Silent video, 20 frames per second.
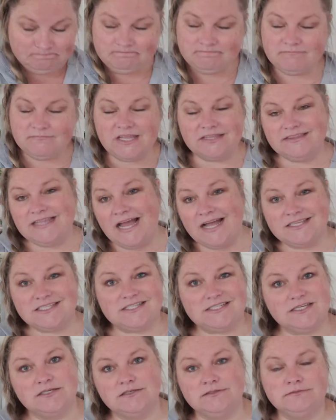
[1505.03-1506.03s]

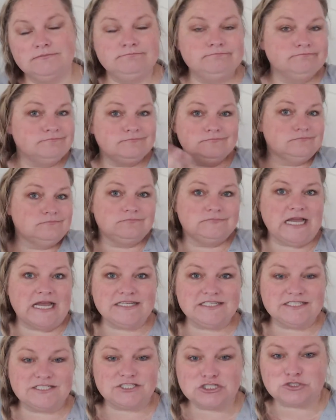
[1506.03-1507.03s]
that's
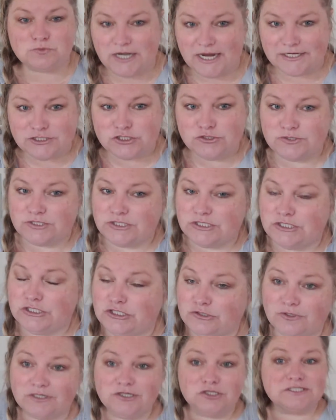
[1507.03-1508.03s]
just what I choose to
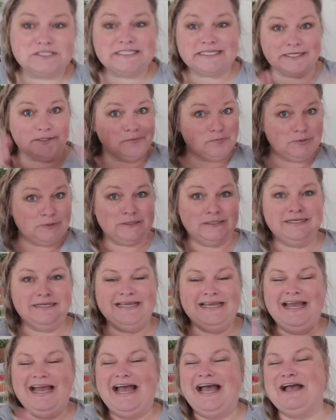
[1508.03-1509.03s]
do, a little tip
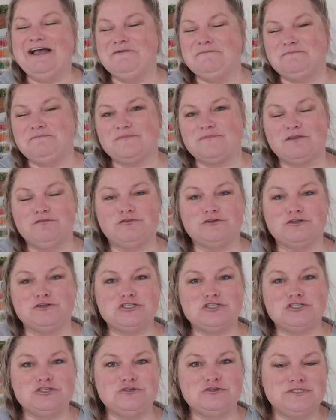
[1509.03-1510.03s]
for
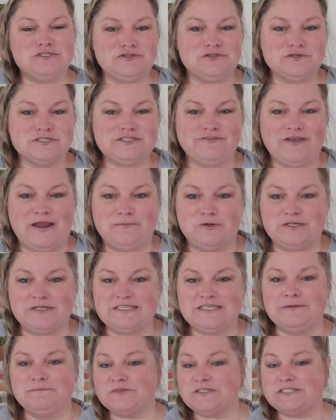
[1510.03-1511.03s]
choosing those fabrics.
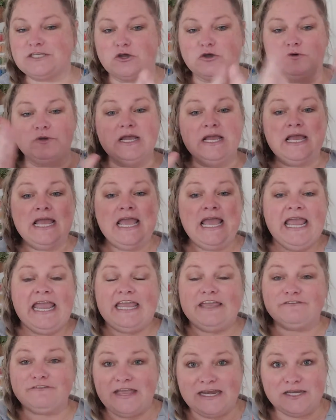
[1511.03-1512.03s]
So
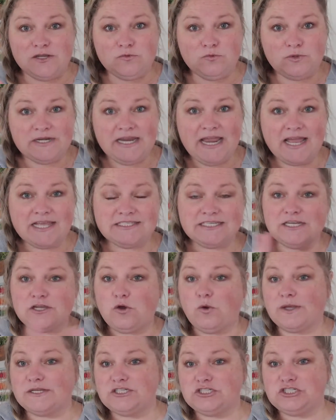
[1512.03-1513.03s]
if anyone has any
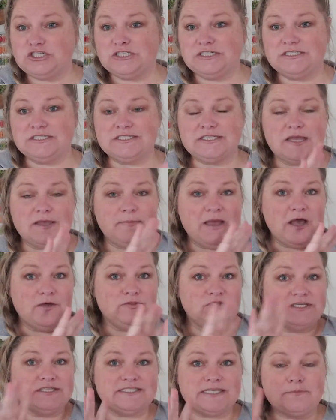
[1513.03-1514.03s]
questions about
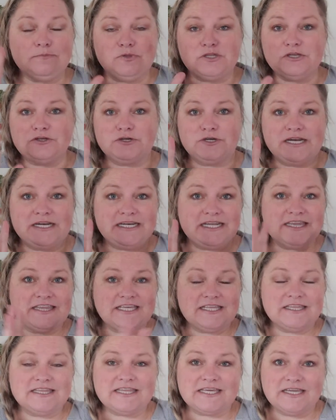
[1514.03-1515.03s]
the assembly or
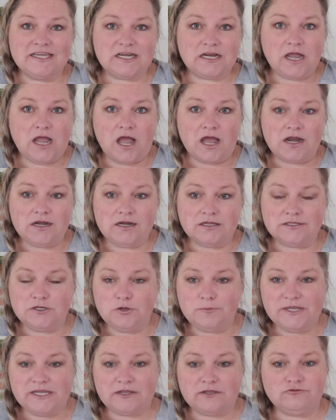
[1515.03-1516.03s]
anything that got a little
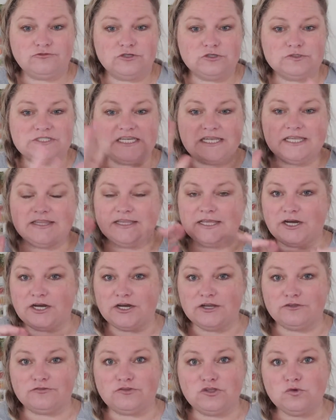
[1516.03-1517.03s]
bit confusing in there,
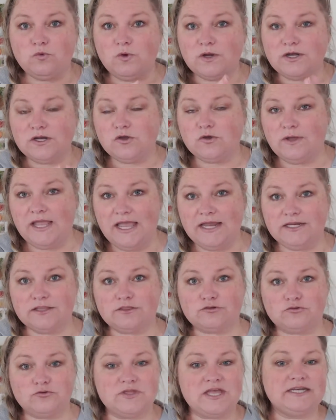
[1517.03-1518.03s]
if you want to go ahead and
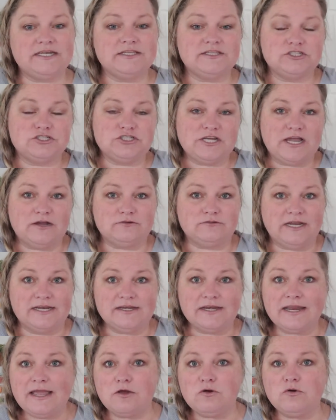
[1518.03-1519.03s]
throw that in the chat right
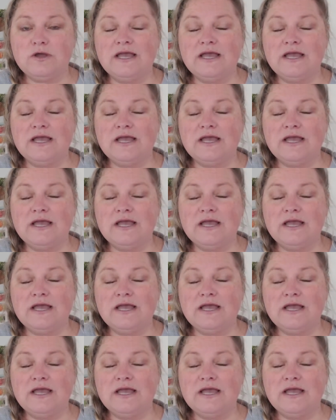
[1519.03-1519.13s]
now.